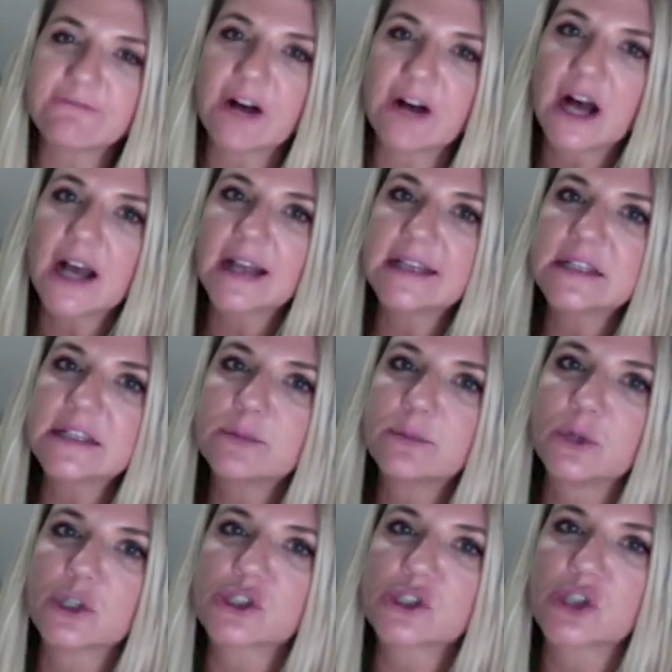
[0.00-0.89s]

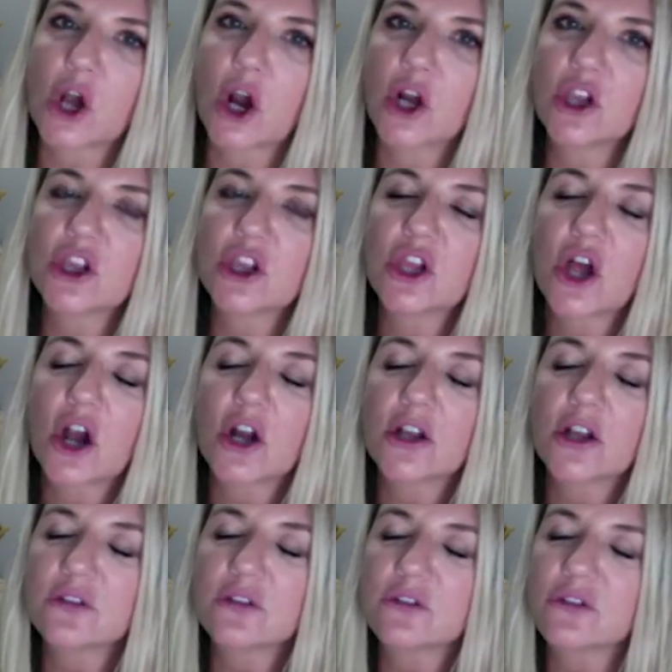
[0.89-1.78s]
Find books.
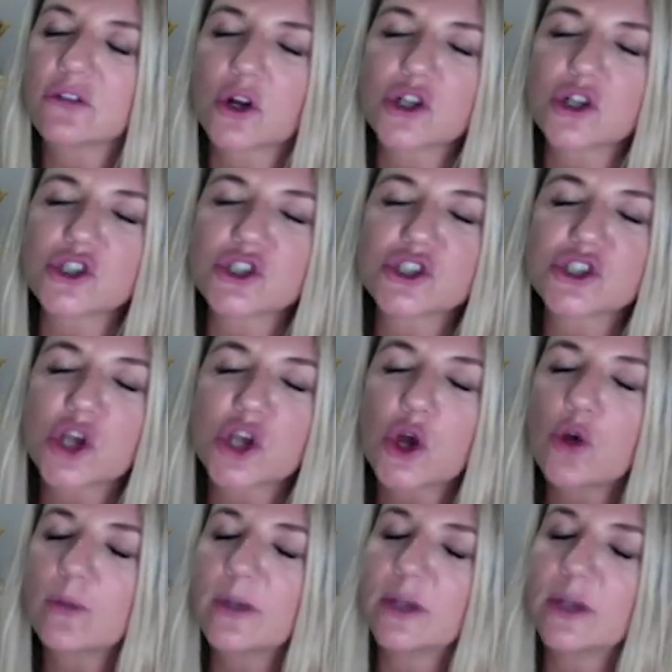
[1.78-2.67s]
There are
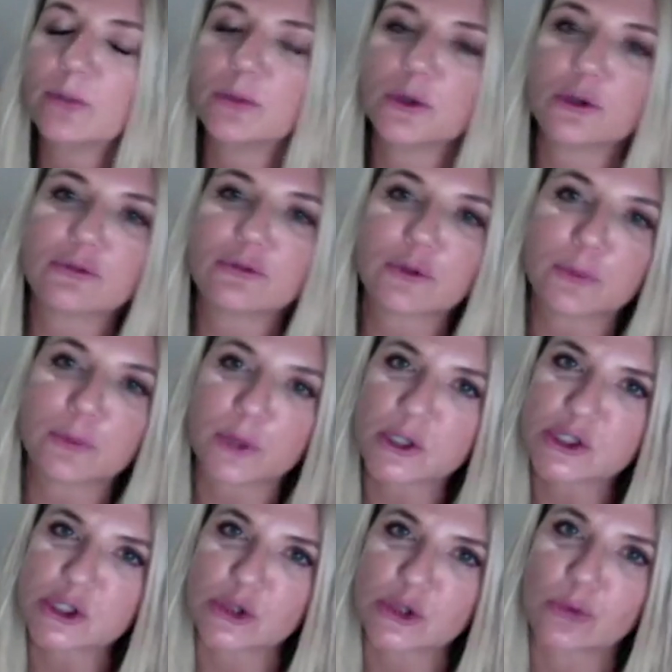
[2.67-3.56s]
so many beautiful
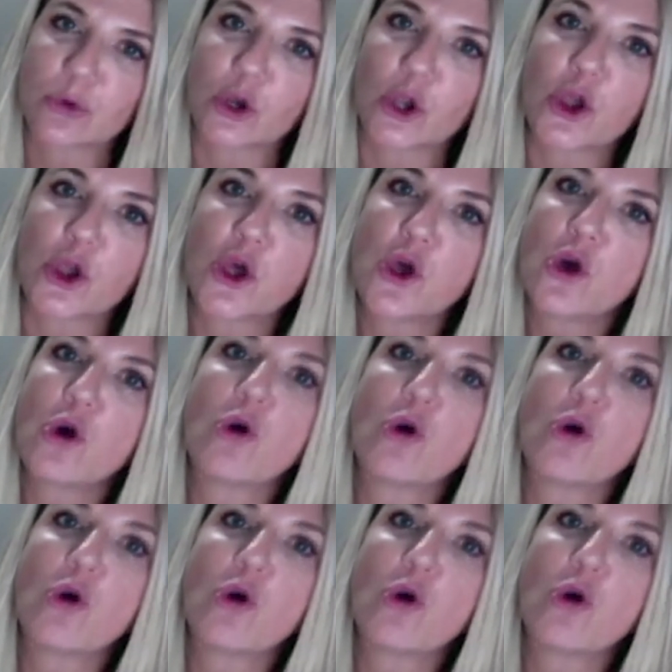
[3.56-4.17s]
books in the world.